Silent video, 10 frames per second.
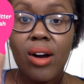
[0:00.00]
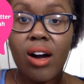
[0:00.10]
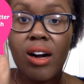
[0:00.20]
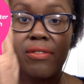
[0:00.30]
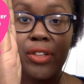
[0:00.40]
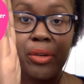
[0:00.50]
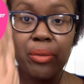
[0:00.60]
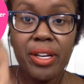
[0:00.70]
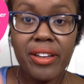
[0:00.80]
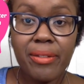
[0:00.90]
of the
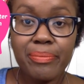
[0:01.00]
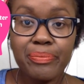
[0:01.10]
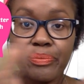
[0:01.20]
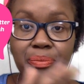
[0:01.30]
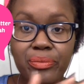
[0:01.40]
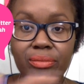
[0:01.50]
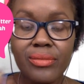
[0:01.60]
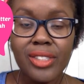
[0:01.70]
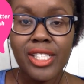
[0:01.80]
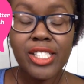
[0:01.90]
grid,
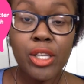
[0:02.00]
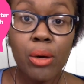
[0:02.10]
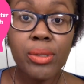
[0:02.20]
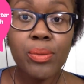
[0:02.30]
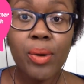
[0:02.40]
because you always